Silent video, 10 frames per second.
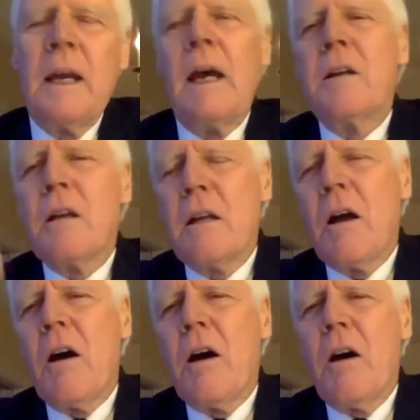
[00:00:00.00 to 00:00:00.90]
and
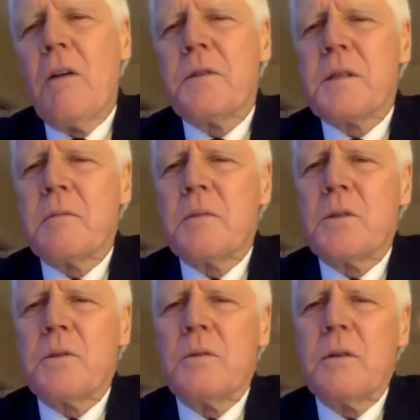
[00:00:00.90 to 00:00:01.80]
offers them
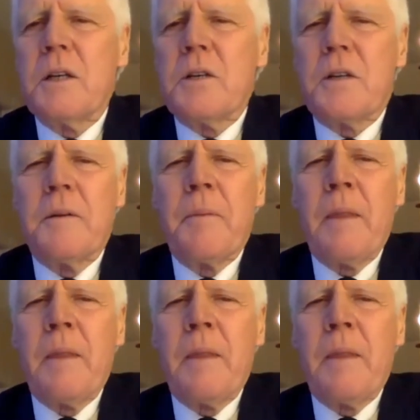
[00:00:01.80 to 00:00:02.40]
to Indra,